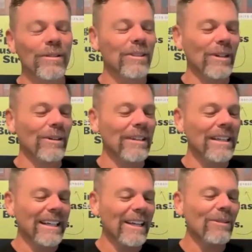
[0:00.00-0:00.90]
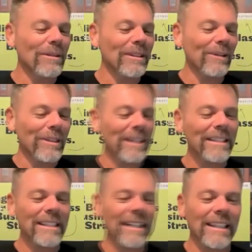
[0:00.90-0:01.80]
So yeah, little
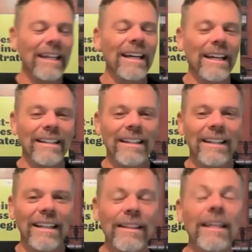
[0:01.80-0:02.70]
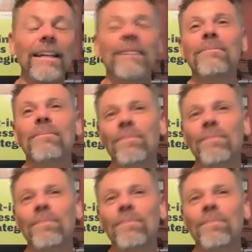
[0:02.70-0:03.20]
things like that. And then,